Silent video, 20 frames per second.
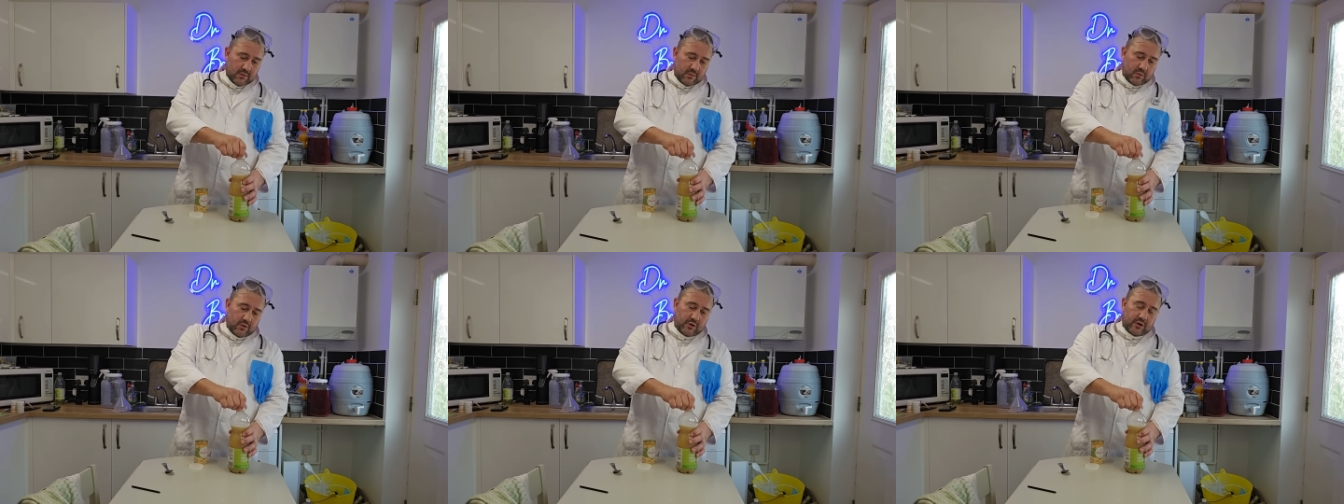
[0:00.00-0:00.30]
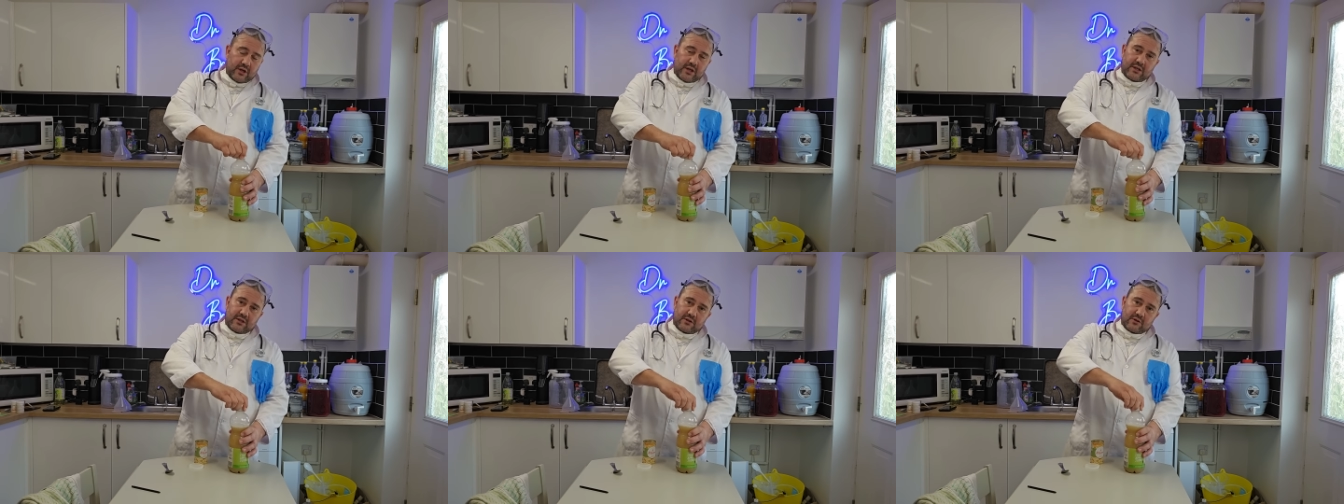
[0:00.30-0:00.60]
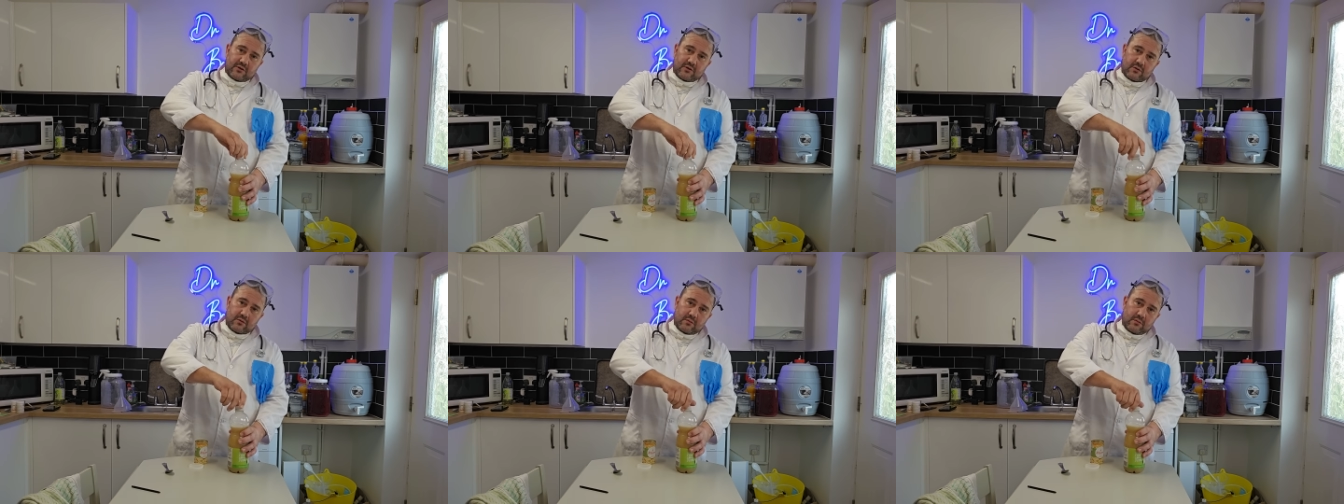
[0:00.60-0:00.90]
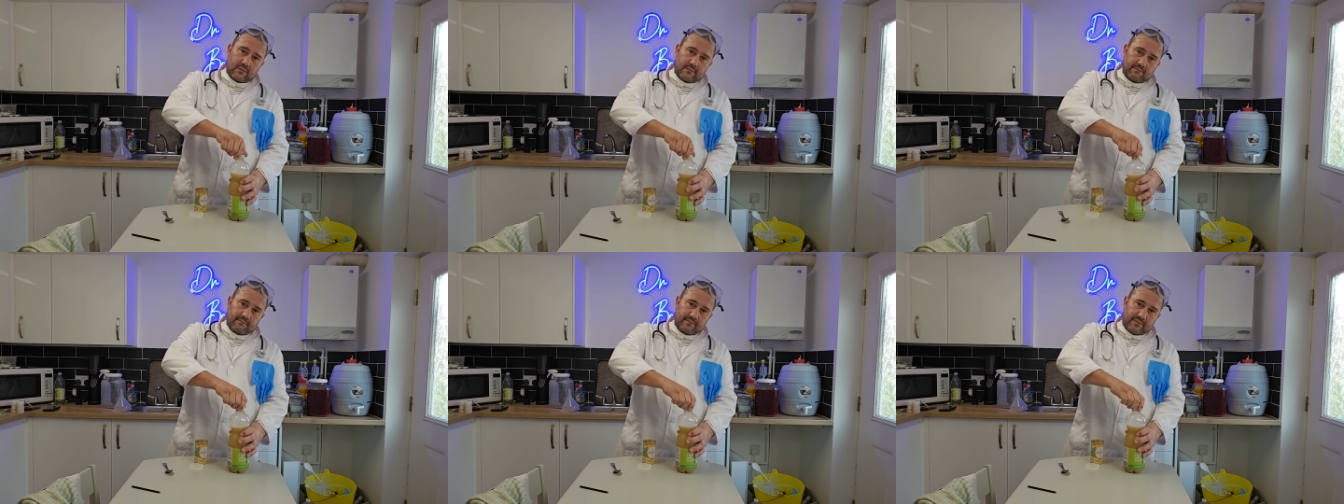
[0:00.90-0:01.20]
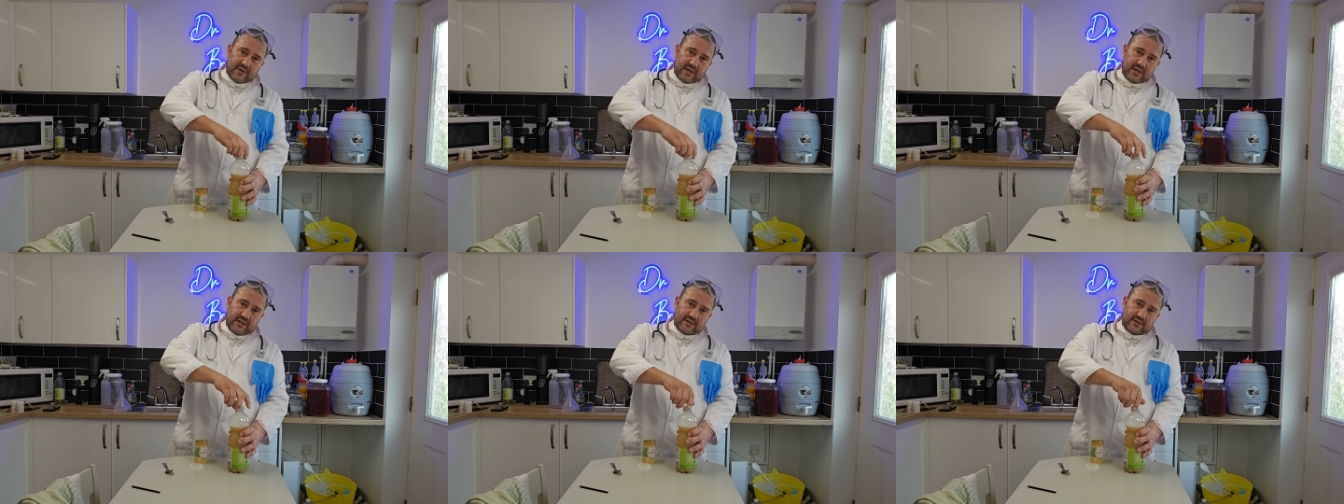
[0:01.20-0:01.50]
what you need to do
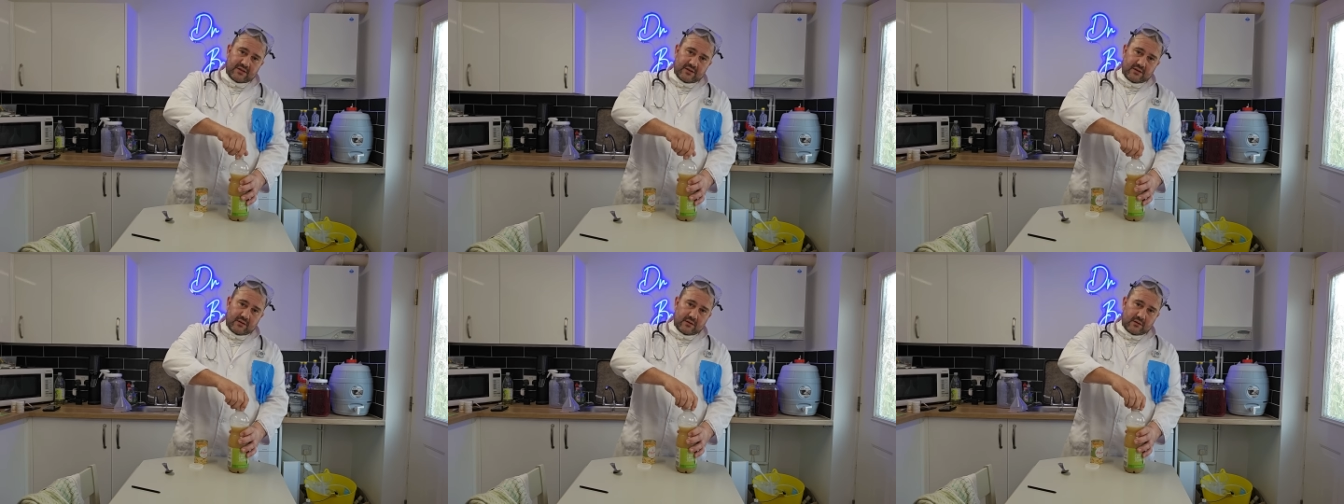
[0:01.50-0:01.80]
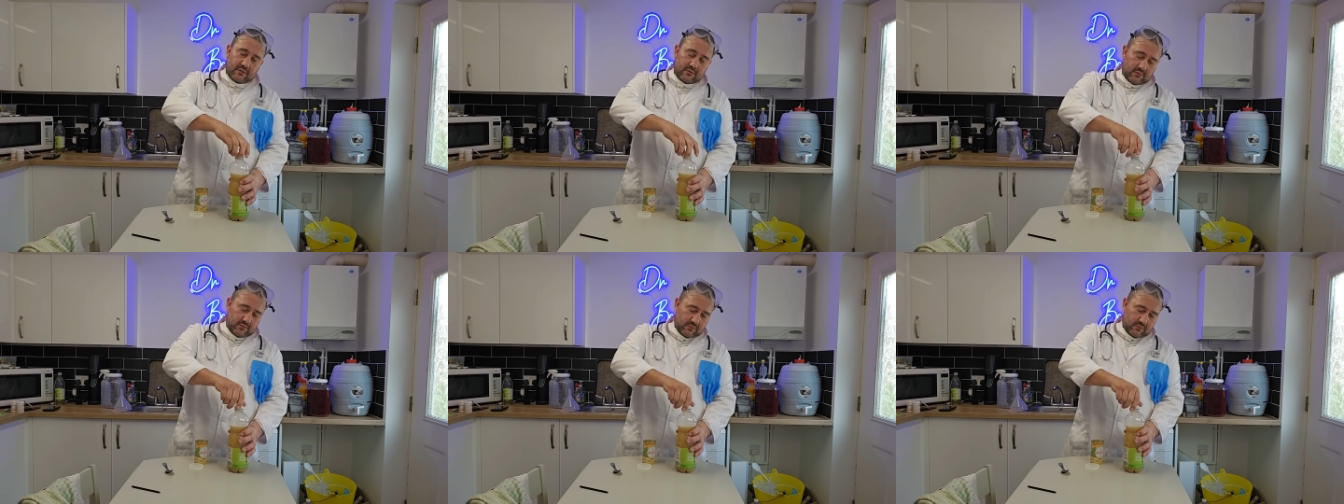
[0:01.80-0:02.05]
is